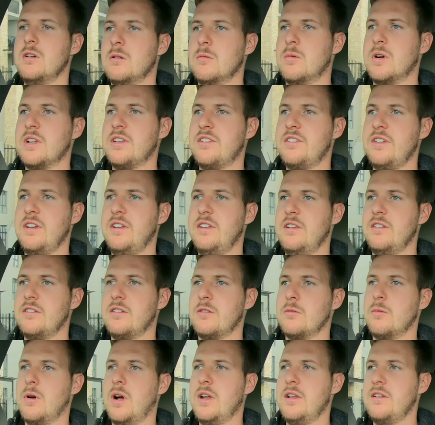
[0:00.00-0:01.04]
what settings
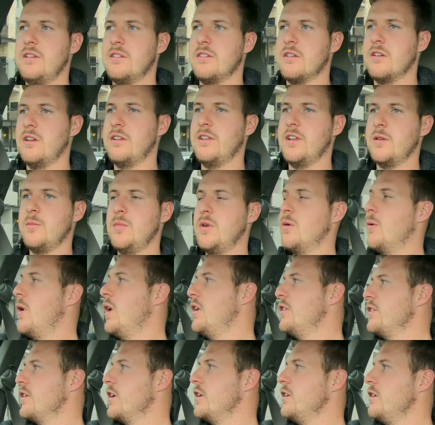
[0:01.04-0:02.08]
is what. It's going to take me a while
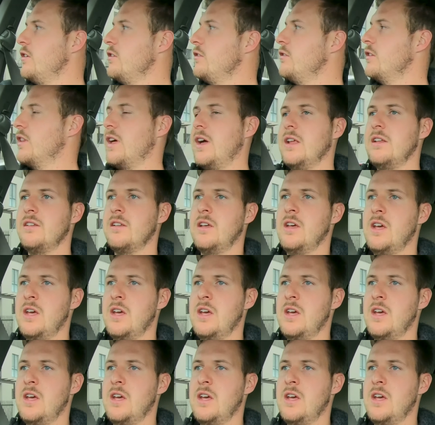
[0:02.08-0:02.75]
to get used to that.